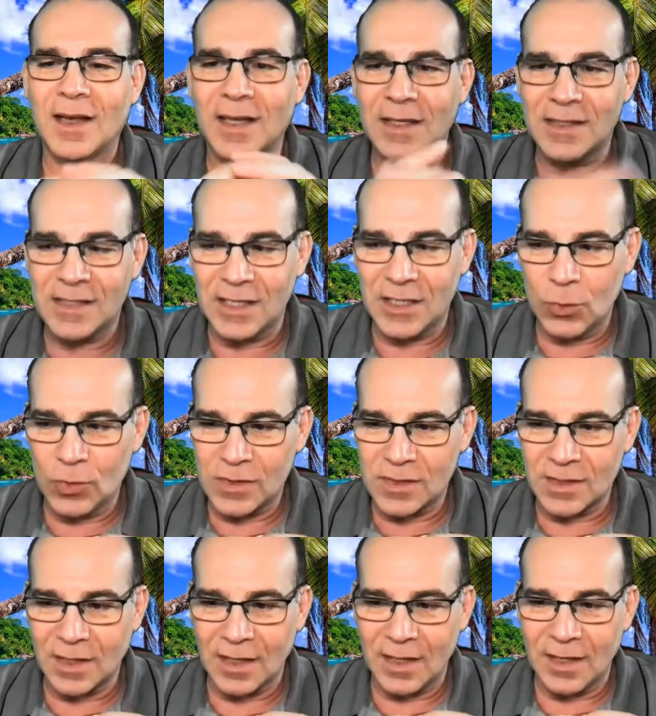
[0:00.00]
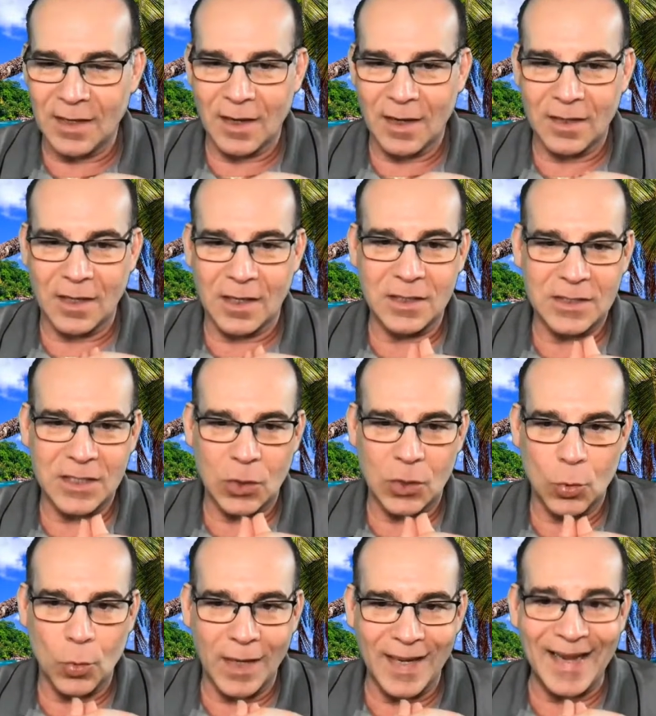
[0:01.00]
continually
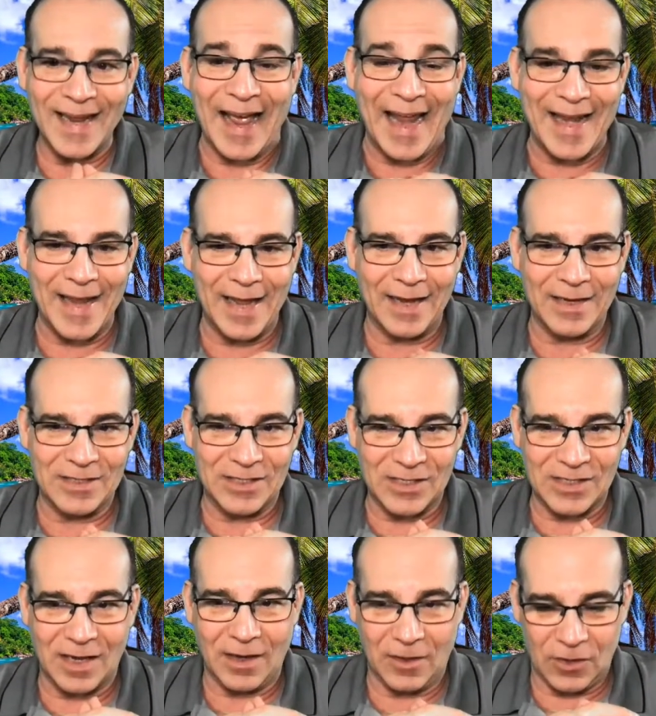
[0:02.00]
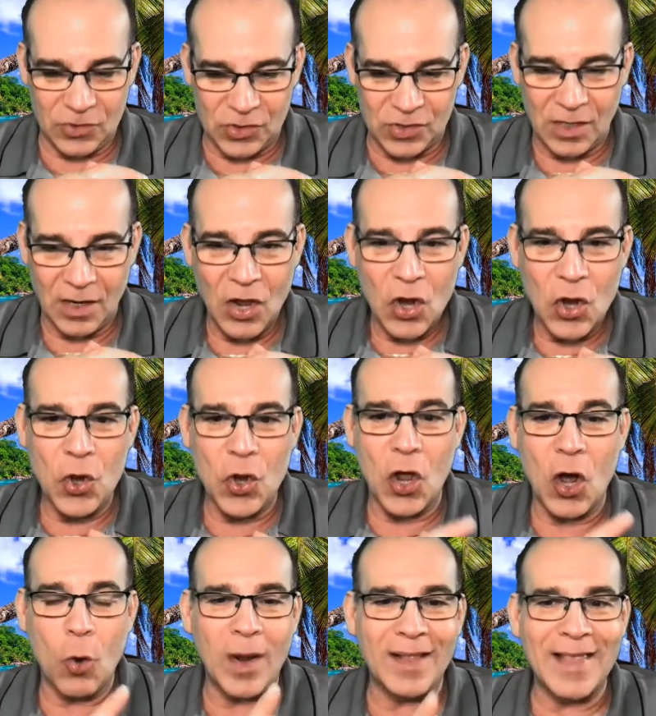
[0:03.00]
needed skills,
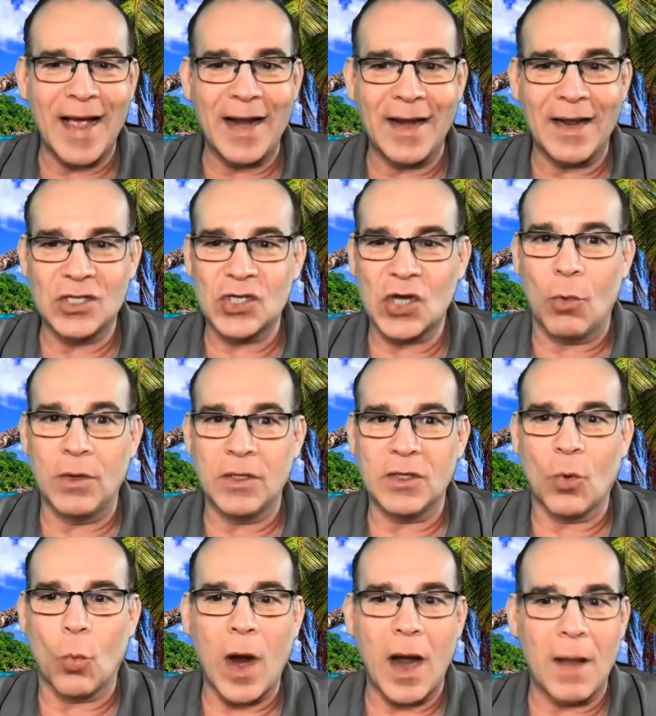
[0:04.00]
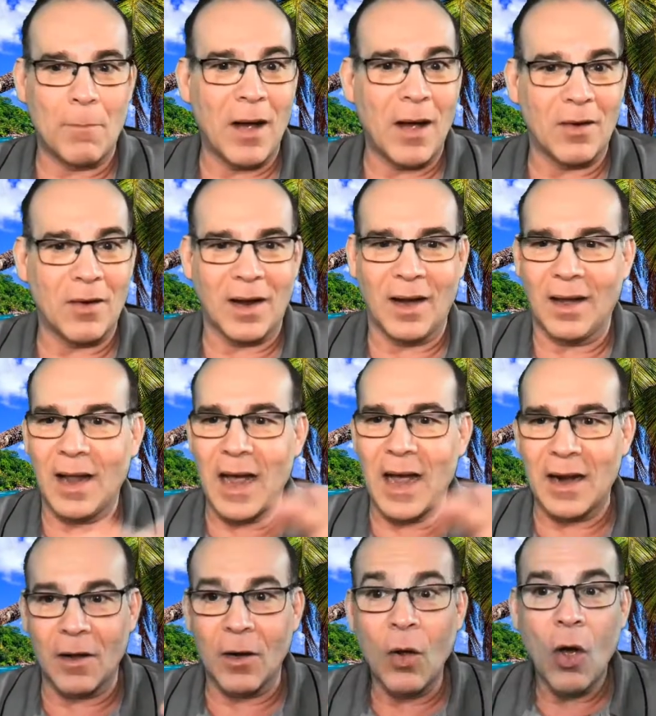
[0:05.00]
knowing that it's going to wipe out a lot
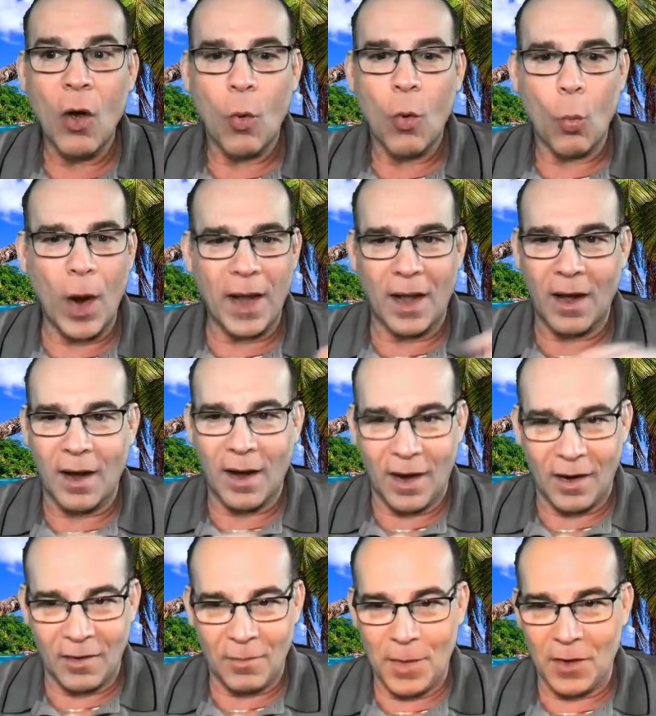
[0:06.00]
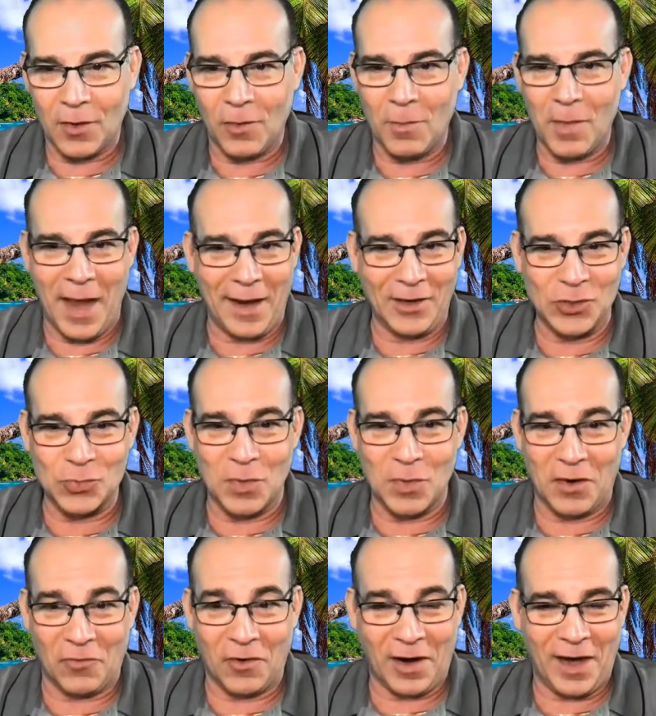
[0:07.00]
of white collar middle management,
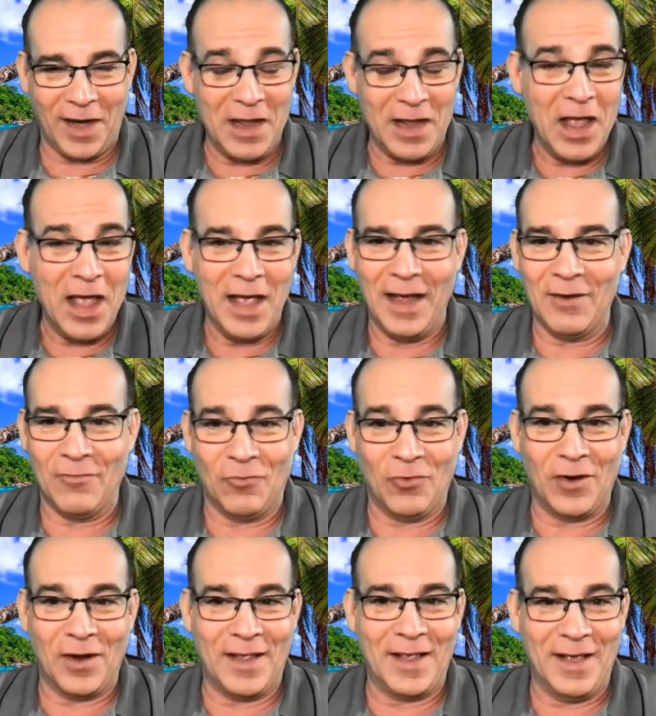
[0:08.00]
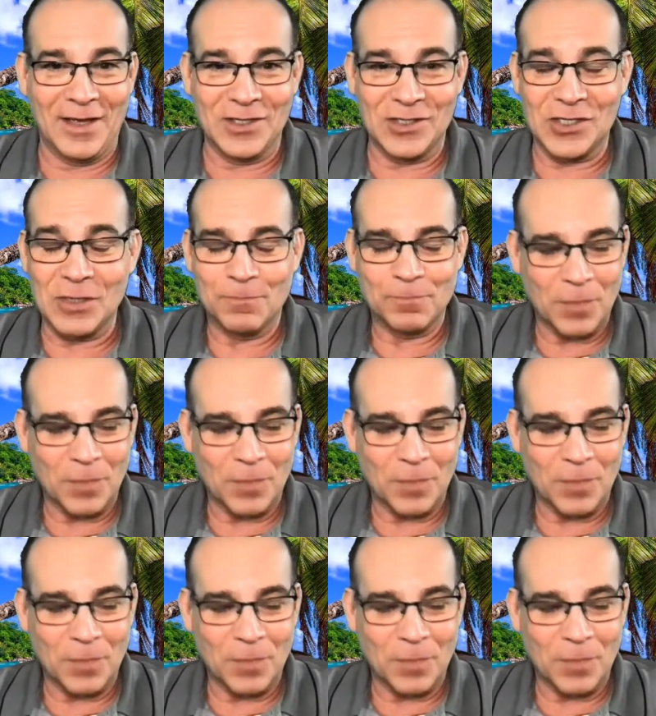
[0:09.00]
right? It really is,